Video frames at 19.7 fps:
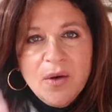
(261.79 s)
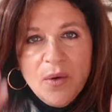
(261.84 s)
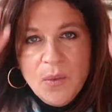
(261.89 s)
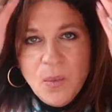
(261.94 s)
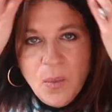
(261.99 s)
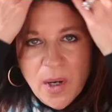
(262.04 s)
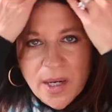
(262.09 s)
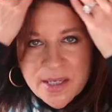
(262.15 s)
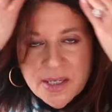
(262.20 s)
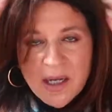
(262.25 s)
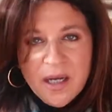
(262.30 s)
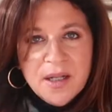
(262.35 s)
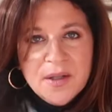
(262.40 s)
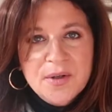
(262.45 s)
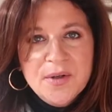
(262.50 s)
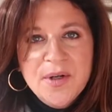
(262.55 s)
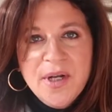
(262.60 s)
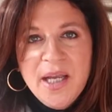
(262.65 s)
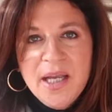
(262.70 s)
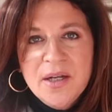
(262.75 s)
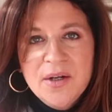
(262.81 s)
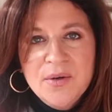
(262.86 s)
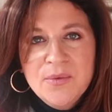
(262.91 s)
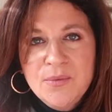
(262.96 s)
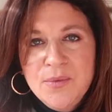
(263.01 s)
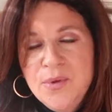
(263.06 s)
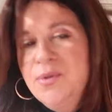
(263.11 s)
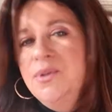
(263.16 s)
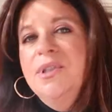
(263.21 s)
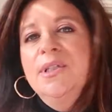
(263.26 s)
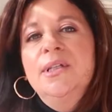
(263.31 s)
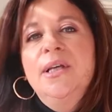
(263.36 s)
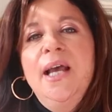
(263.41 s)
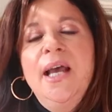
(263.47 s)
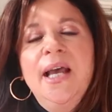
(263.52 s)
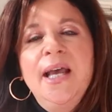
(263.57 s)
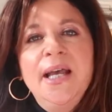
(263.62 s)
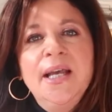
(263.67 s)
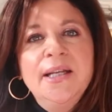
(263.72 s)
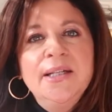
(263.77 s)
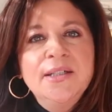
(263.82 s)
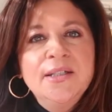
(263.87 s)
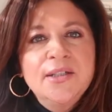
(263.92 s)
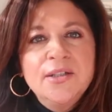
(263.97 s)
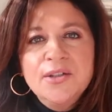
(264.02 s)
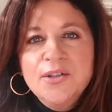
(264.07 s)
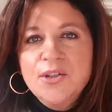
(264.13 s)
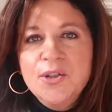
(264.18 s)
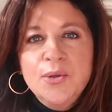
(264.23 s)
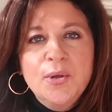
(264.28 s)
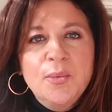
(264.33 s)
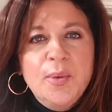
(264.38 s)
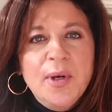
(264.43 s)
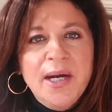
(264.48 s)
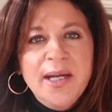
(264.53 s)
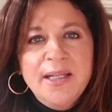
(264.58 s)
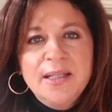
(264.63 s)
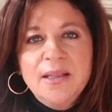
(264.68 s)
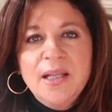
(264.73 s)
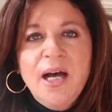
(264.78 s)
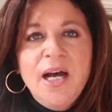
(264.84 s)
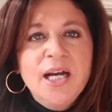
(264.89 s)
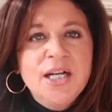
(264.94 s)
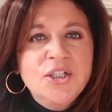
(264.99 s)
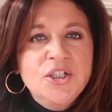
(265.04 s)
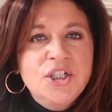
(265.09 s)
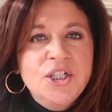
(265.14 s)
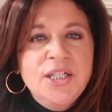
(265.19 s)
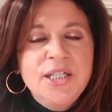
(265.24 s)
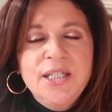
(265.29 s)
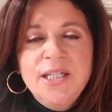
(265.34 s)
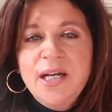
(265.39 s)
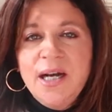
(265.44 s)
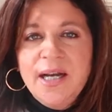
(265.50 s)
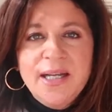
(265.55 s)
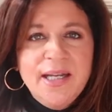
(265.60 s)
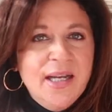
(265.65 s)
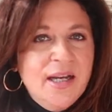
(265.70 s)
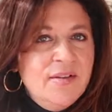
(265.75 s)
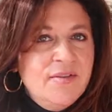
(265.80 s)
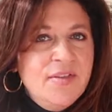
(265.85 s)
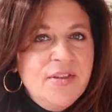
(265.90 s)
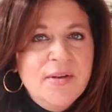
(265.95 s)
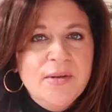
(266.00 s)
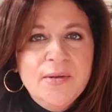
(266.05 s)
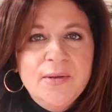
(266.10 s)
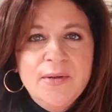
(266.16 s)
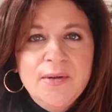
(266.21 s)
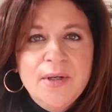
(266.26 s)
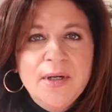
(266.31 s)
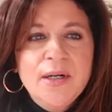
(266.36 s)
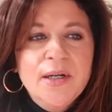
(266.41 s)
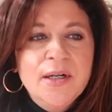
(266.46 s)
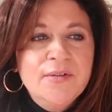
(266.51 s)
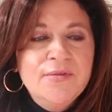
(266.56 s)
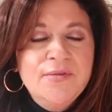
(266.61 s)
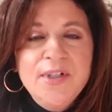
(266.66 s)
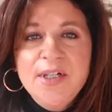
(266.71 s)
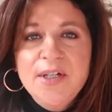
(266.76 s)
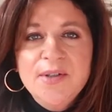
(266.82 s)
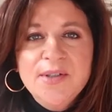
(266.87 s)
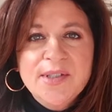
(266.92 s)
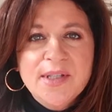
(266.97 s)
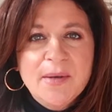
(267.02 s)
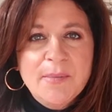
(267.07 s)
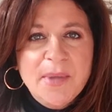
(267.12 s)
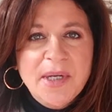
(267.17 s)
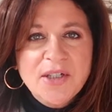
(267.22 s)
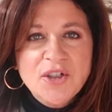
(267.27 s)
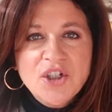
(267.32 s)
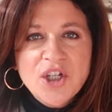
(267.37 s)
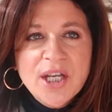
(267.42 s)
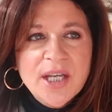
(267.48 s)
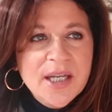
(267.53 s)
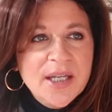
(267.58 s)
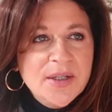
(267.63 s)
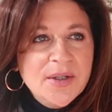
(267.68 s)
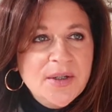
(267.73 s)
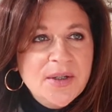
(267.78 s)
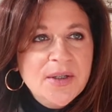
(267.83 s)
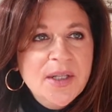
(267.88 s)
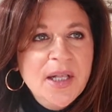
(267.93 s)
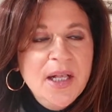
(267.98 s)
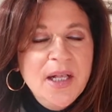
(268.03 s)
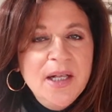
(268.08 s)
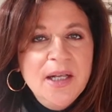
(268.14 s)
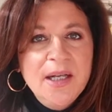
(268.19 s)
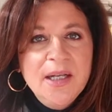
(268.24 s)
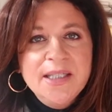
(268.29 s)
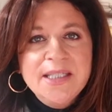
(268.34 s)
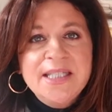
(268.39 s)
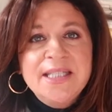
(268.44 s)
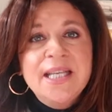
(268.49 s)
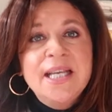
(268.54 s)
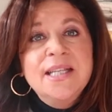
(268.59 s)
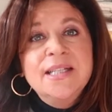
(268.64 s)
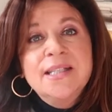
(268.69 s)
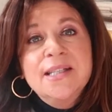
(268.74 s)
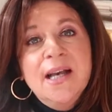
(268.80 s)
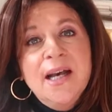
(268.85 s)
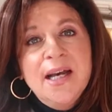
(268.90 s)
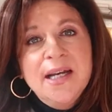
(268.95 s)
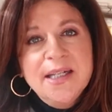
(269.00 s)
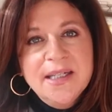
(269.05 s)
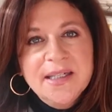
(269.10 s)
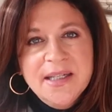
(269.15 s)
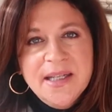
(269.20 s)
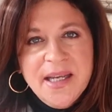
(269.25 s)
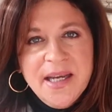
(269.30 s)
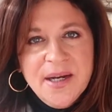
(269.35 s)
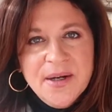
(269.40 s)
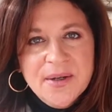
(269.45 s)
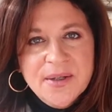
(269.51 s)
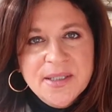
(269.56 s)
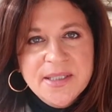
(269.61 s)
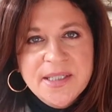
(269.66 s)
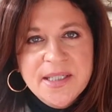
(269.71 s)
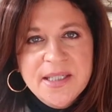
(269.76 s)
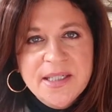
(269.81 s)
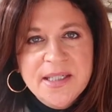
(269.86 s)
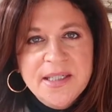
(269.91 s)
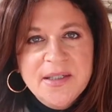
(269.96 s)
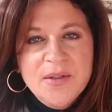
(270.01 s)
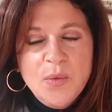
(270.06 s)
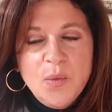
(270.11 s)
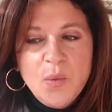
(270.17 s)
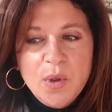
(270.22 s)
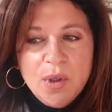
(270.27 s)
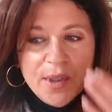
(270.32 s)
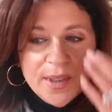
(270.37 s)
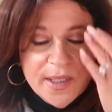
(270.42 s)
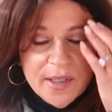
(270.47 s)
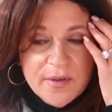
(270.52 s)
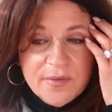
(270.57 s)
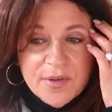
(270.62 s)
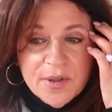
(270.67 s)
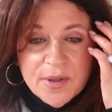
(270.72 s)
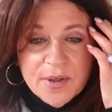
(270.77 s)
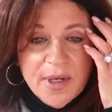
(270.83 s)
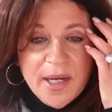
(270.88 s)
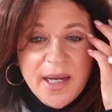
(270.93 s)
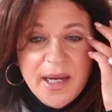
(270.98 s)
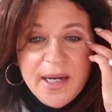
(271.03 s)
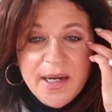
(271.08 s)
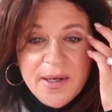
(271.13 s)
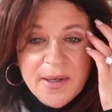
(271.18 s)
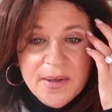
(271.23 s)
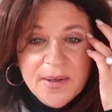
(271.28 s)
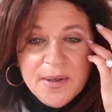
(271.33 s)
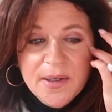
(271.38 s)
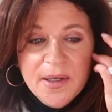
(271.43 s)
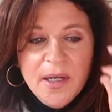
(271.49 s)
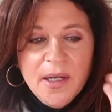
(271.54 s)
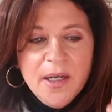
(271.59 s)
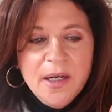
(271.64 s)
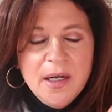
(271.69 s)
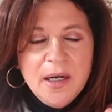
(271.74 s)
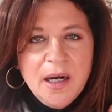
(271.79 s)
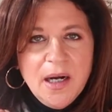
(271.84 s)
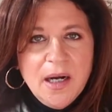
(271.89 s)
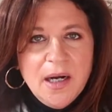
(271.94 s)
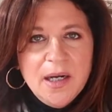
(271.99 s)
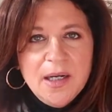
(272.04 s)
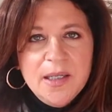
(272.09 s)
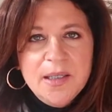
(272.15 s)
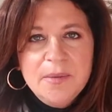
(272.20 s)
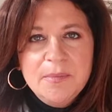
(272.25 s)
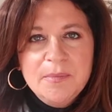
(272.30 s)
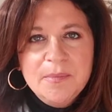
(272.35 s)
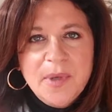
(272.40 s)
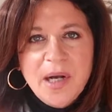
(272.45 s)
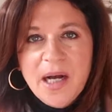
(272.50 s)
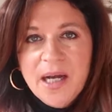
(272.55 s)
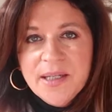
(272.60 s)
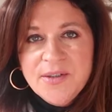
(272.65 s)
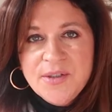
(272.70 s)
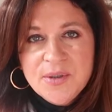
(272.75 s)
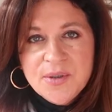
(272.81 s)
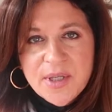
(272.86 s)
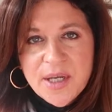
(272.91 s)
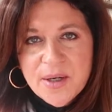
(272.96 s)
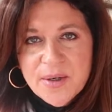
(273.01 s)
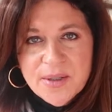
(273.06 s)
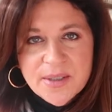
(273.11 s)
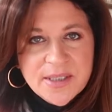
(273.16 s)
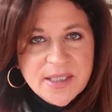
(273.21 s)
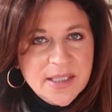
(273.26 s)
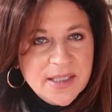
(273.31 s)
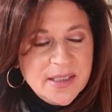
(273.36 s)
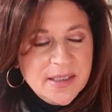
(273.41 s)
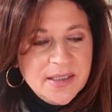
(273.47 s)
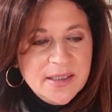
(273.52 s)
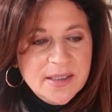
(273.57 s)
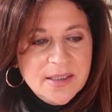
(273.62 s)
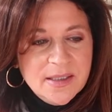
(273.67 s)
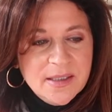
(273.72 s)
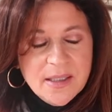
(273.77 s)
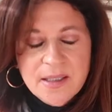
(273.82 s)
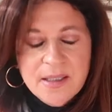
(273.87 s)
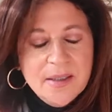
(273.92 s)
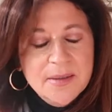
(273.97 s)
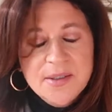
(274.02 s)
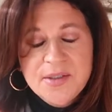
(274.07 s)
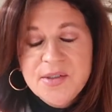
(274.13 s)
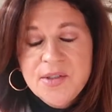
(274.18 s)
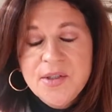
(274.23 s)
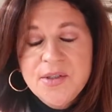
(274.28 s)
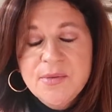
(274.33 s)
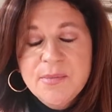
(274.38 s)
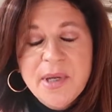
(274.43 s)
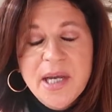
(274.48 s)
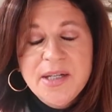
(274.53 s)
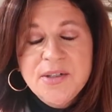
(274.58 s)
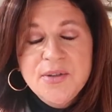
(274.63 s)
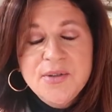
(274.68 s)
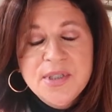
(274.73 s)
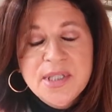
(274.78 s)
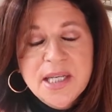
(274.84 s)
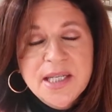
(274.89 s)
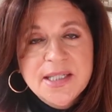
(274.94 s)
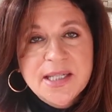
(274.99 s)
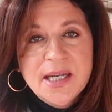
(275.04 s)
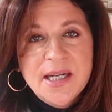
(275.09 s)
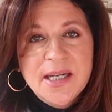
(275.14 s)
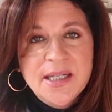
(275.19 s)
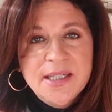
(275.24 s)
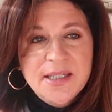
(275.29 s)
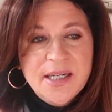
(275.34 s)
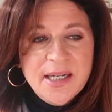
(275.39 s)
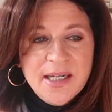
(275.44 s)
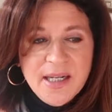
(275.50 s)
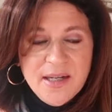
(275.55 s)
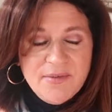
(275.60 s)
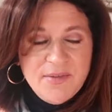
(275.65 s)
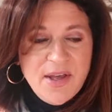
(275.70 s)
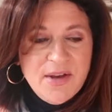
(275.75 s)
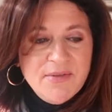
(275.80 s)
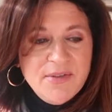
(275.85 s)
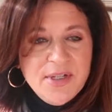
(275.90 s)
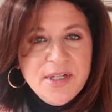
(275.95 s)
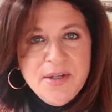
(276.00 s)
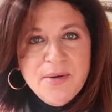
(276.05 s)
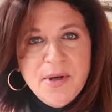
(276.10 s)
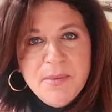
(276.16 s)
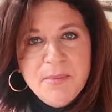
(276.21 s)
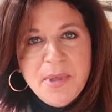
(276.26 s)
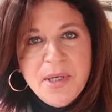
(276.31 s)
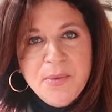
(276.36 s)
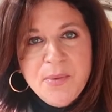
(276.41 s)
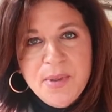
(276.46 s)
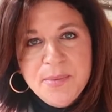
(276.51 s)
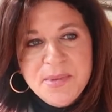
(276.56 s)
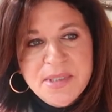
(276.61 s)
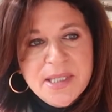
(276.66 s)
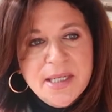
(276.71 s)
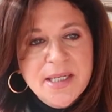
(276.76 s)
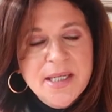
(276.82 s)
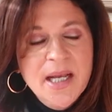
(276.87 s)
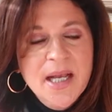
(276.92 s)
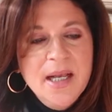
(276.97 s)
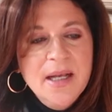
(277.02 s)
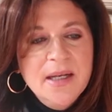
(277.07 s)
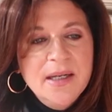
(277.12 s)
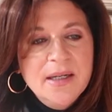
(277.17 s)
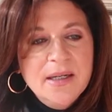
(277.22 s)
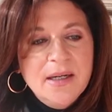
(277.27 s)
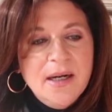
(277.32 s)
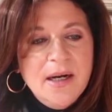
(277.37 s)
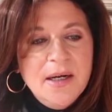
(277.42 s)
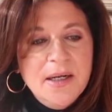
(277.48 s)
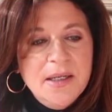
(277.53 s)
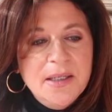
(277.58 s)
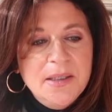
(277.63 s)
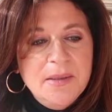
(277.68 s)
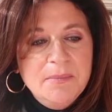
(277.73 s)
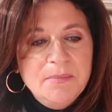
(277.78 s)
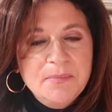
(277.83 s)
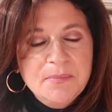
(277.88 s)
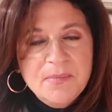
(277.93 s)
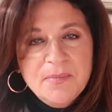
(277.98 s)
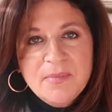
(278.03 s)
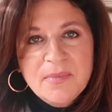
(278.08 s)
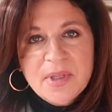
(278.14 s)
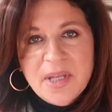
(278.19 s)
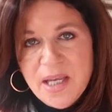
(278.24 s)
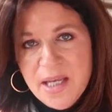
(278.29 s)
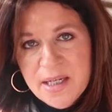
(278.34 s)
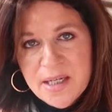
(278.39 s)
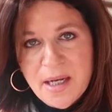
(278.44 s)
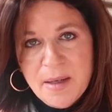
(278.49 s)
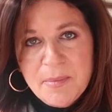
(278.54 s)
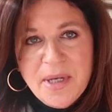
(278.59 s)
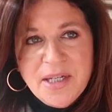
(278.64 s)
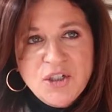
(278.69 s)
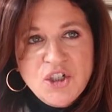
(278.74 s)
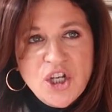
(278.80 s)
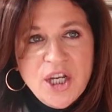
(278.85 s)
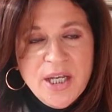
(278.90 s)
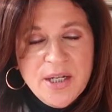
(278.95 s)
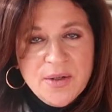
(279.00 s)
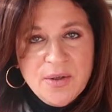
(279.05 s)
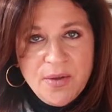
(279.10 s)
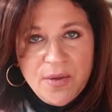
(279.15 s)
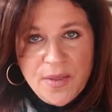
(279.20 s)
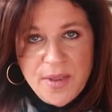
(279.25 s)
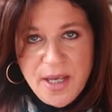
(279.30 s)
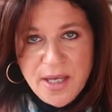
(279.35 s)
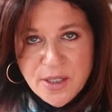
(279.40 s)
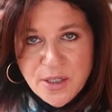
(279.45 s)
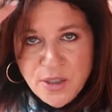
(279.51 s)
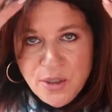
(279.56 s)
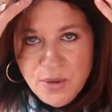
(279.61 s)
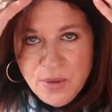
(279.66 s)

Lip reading: 1 color root to end, do a biology. I have the videos on my channel. Cezanne and keratin will give your hair, I do keratin, I do Cezanne. I have that video on my website and on my channel that